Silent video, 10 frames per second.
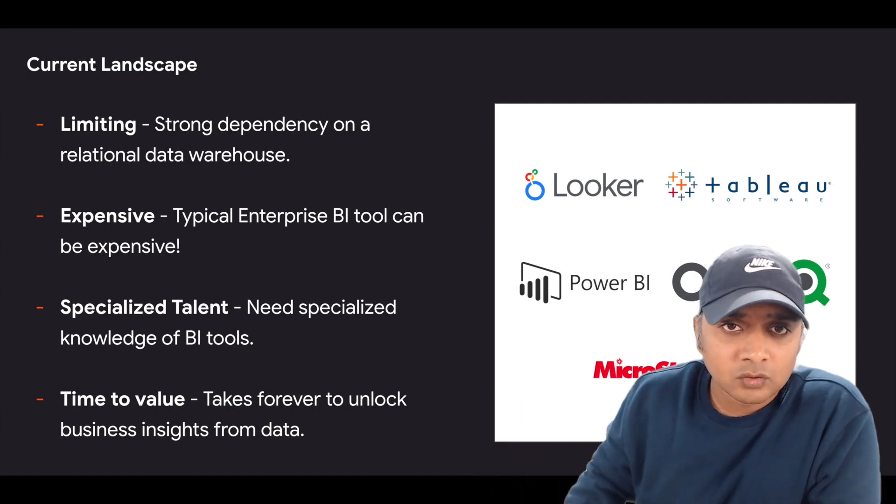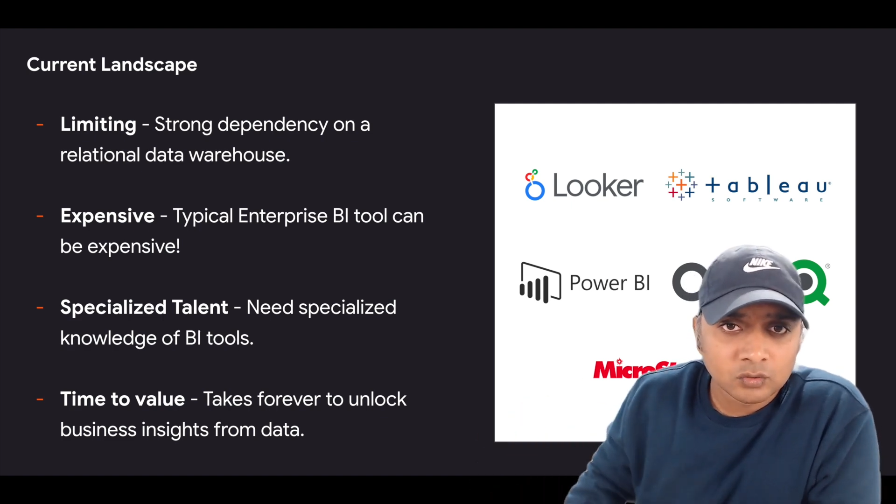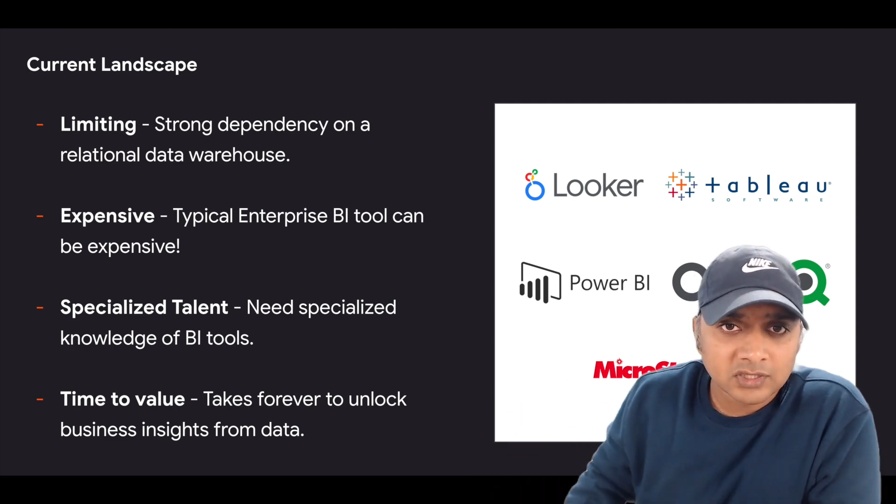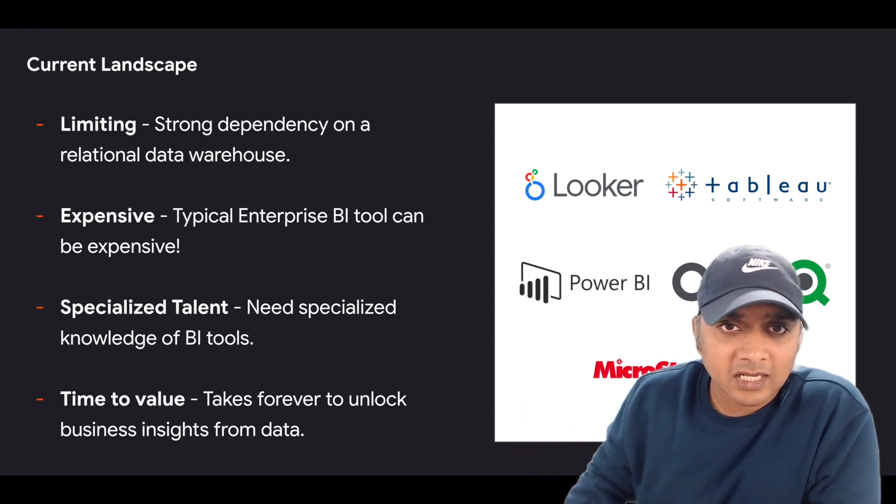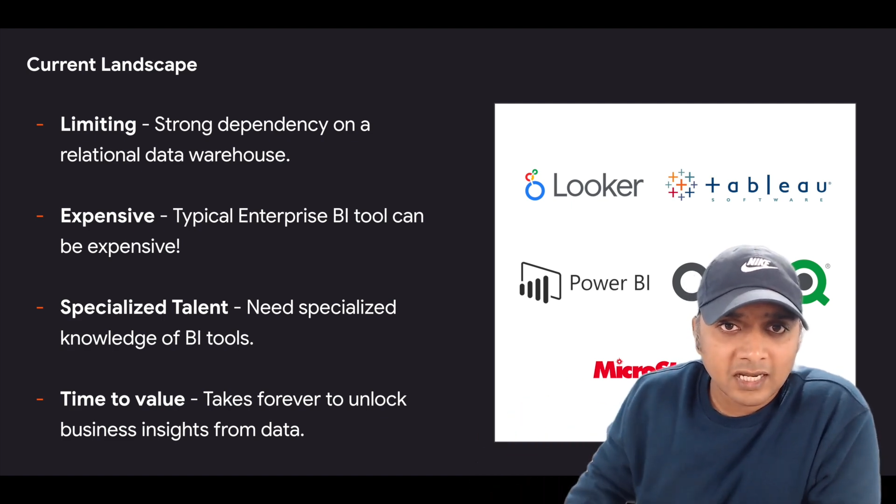
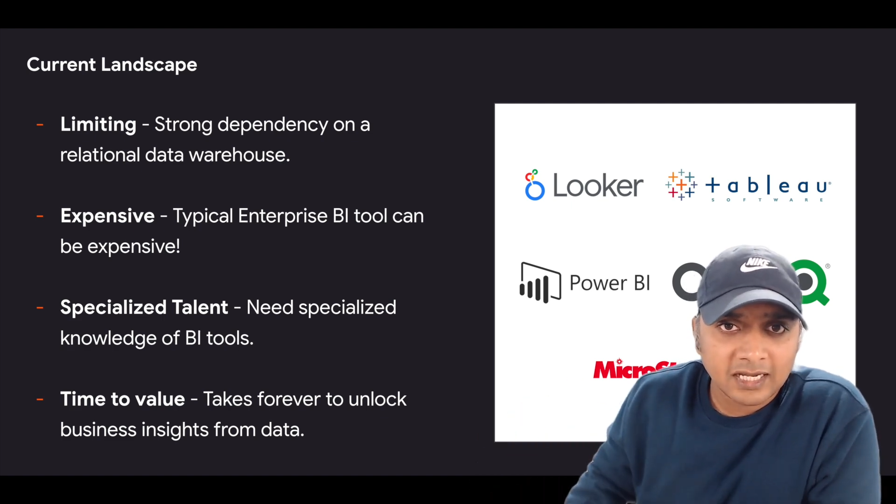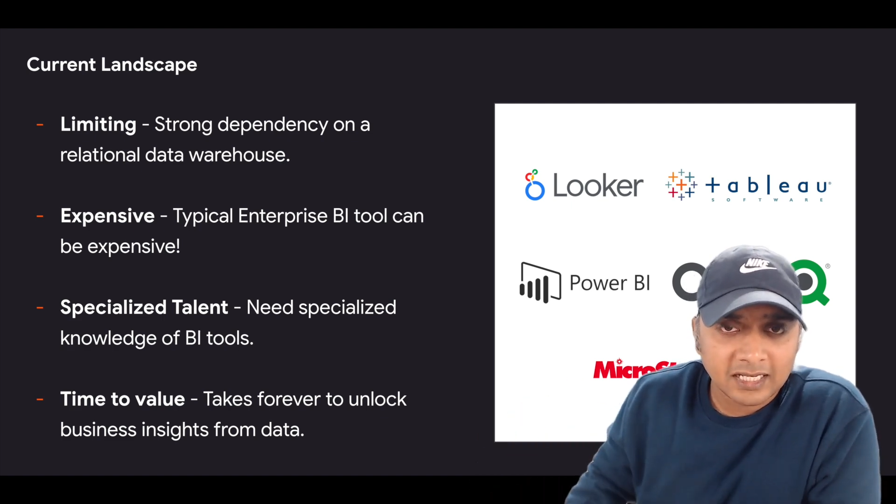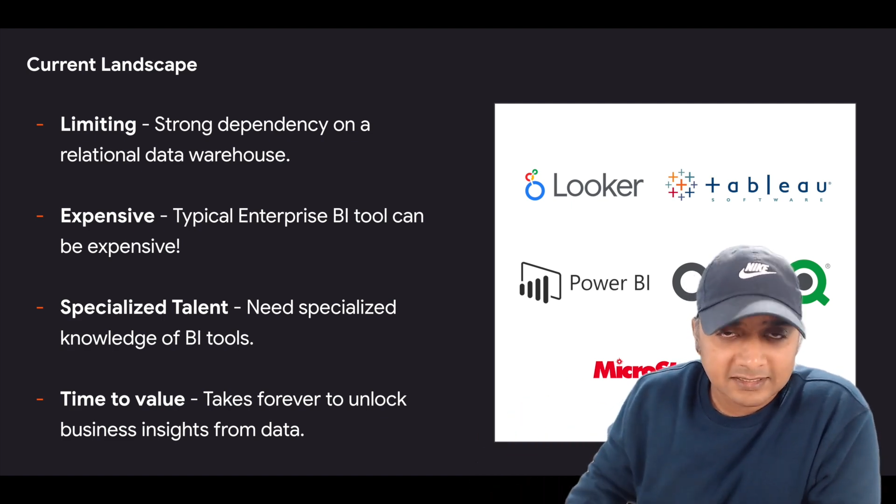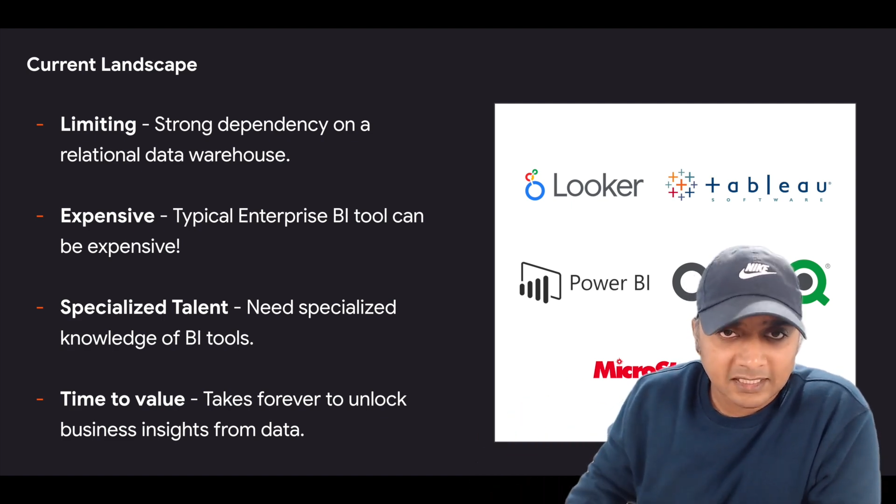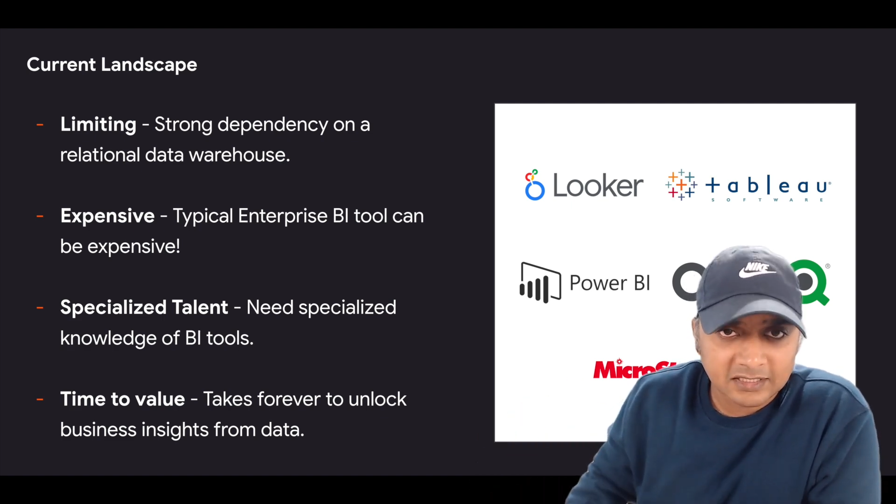to generate
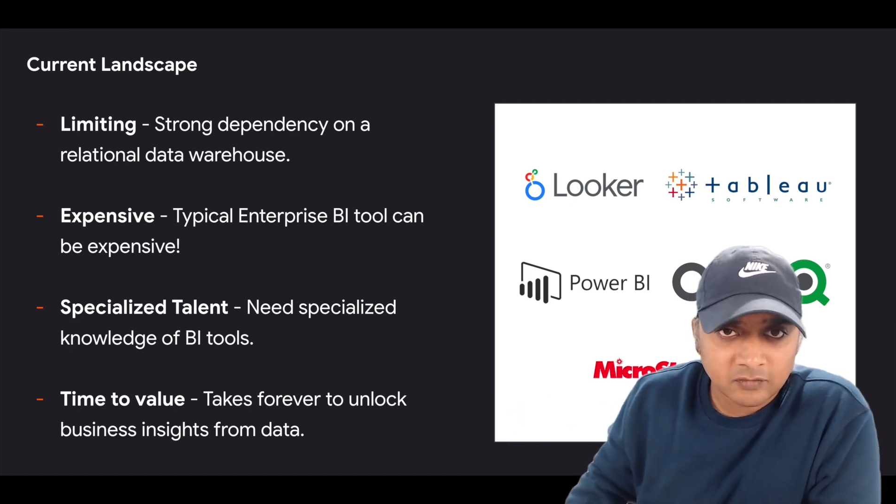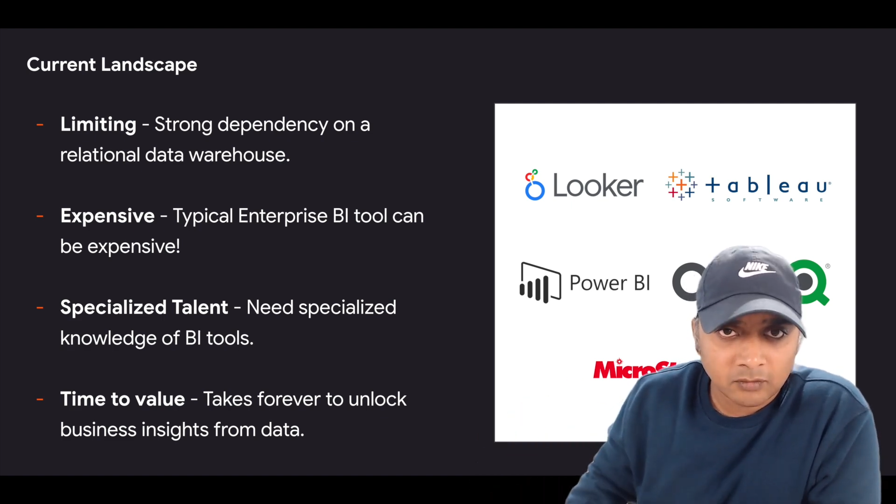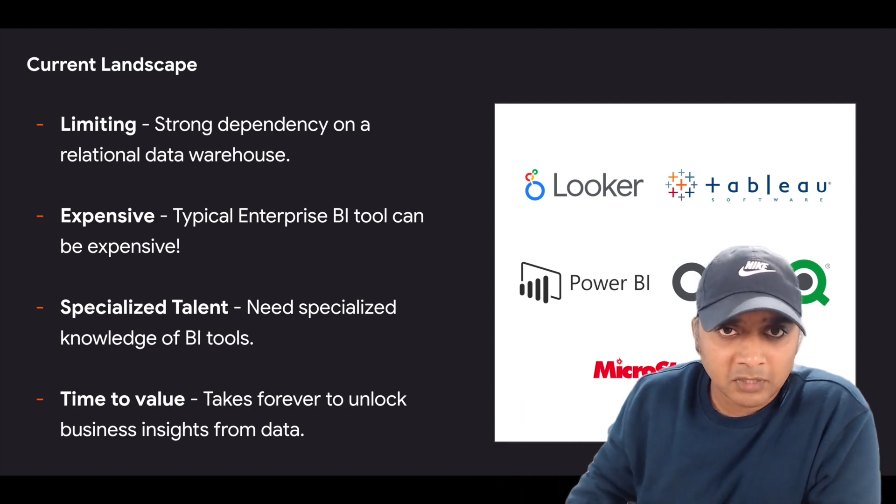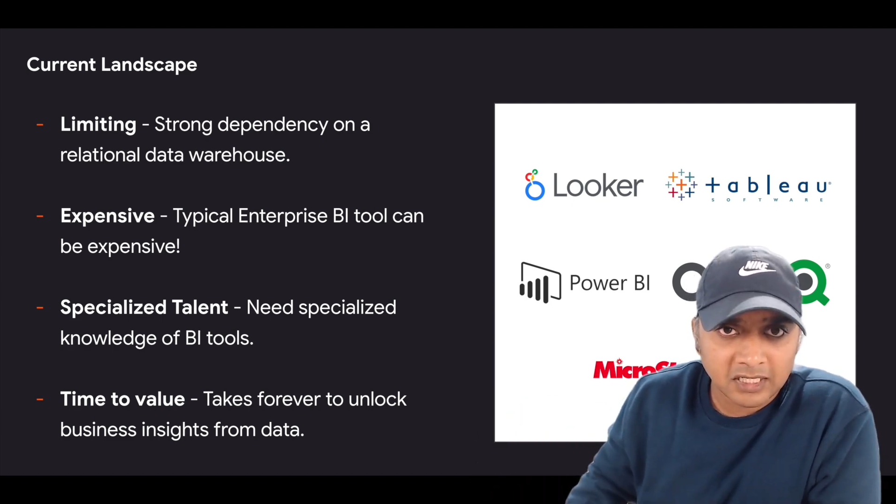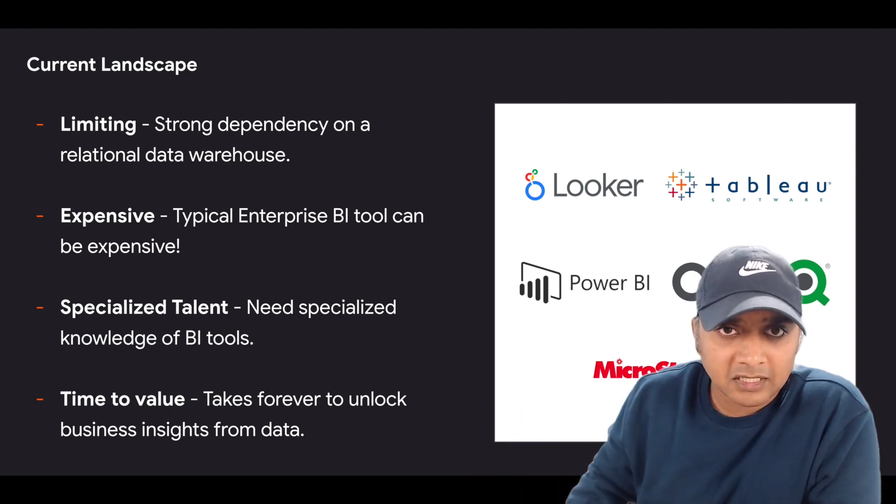insights
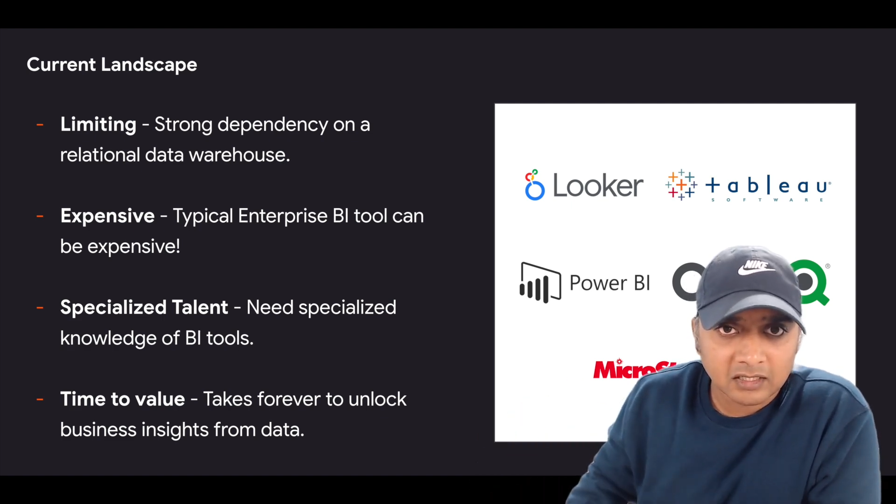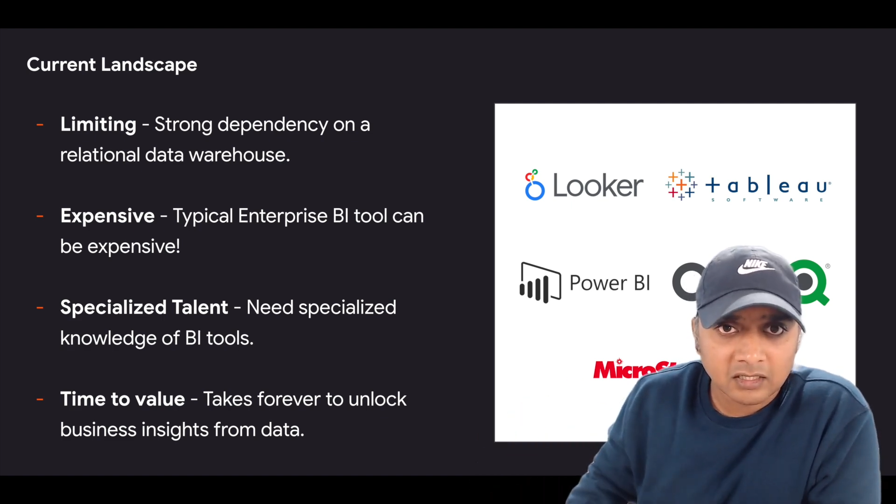from data.